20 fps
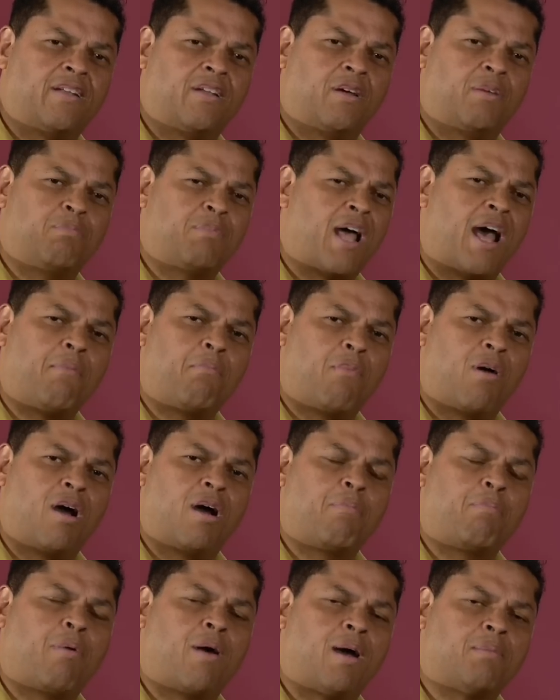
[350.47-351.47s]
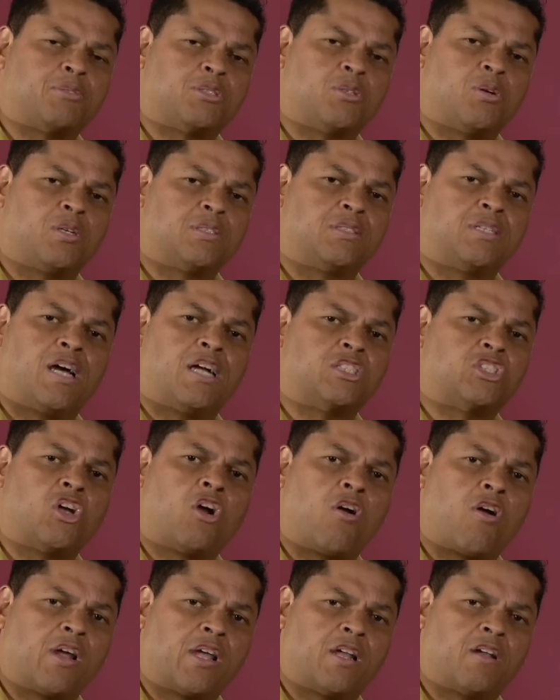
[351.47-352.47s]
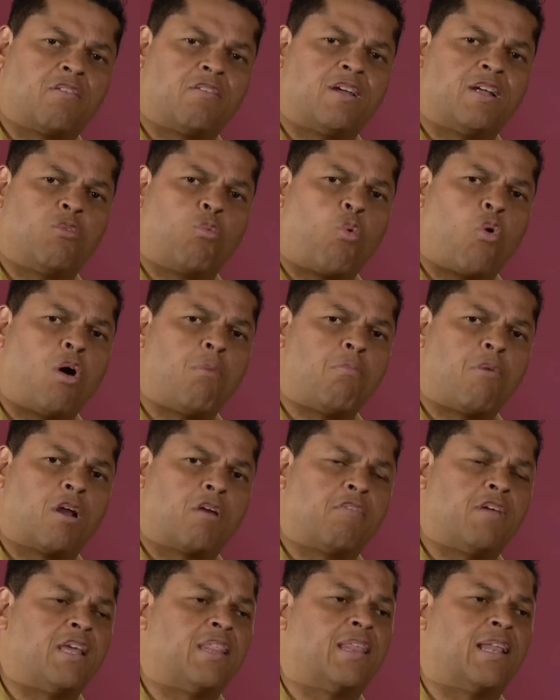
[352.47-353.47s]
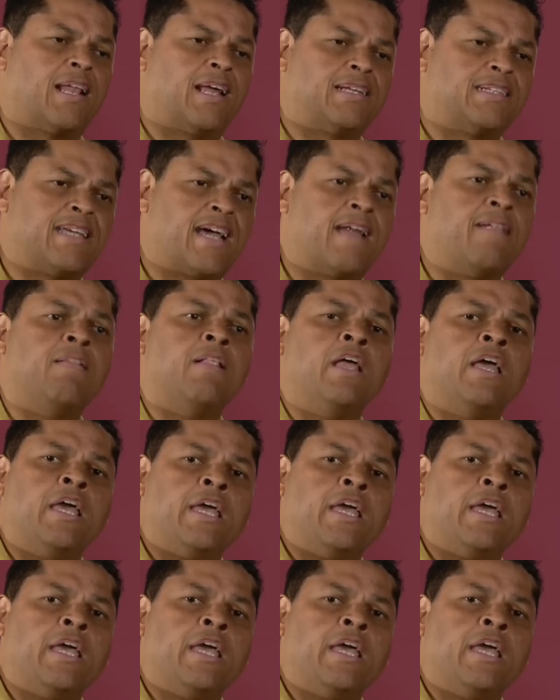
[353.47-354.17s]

not mom pop stores, not Target or any Walmart or anything like that.